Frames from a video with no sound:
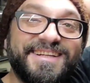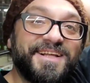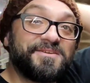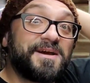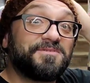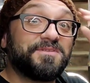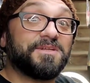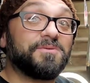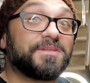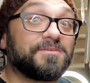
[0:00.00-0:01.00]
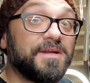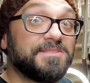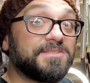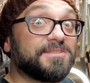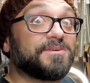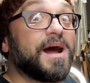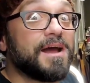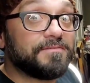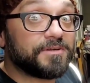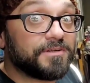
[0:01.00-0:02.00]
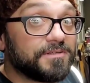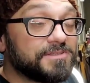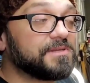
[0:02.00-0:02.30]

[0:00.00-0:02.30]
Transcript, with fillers: Like, you have to deal with crazy drivers.